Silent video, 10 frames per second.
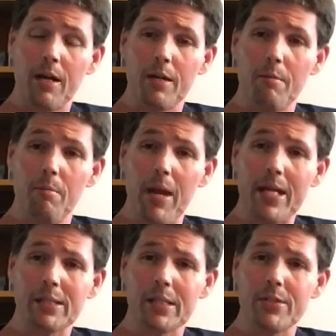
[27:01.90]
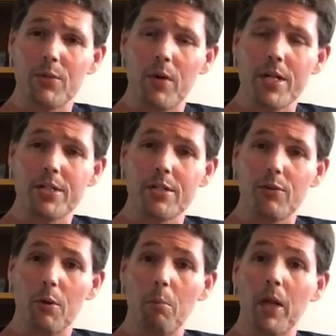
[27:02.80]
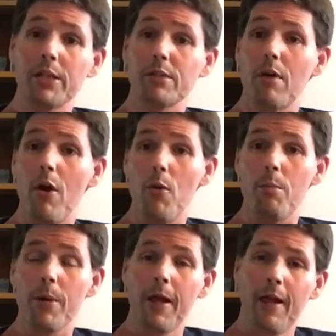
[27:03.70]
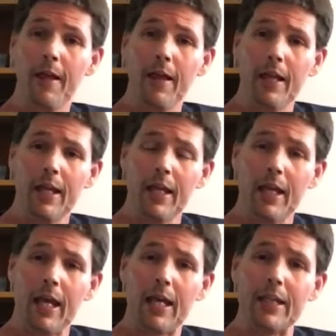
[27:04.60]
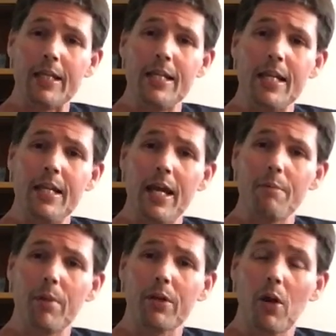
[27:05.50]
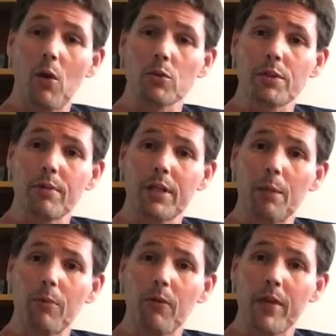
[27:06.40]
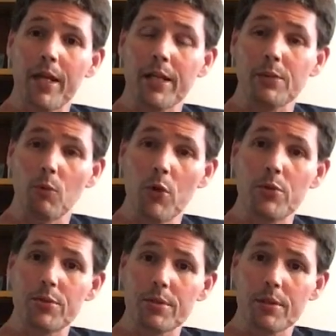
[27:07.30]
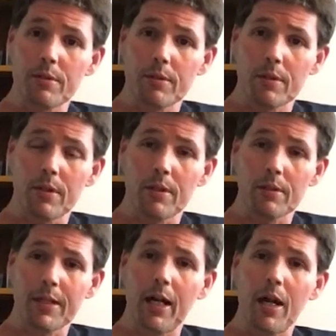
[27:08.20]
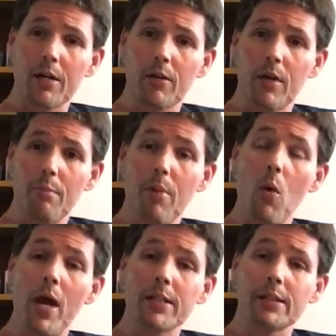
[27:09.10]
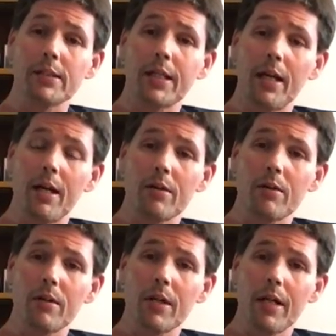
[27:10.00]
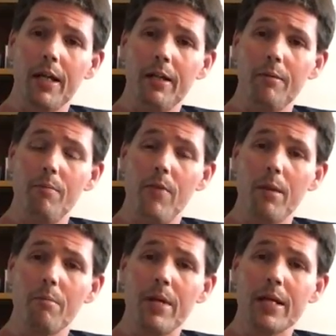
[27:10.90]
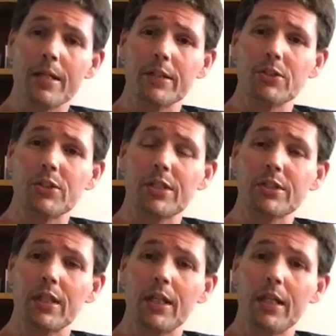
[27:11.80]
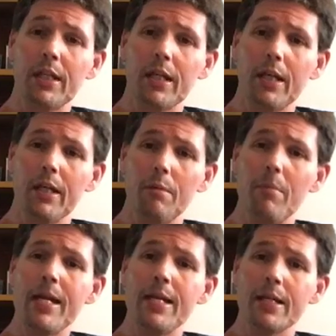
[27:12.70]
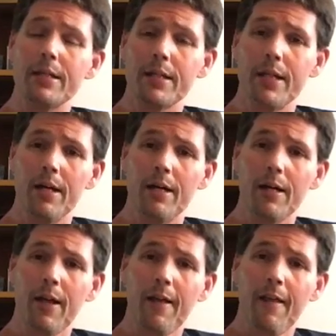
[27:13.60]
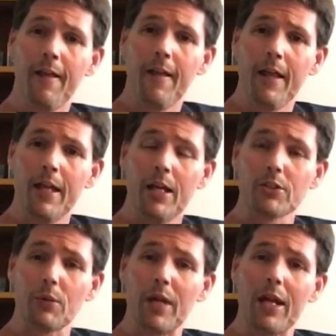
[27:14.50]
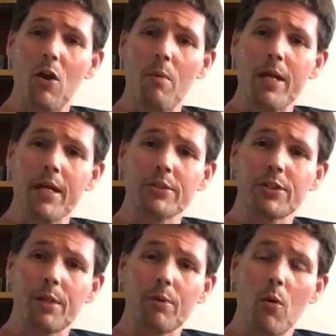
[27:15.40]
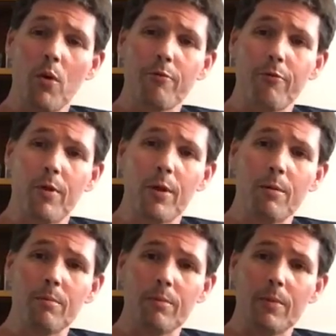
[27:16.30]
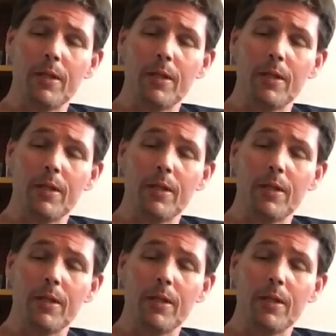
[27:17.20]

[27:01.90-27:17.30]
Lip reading: and bad situation to a place of hope. And they did that because of a couple of things, Ruth's character and Boaz's character, and them being consistently obedient to God. So Naomi ends up going from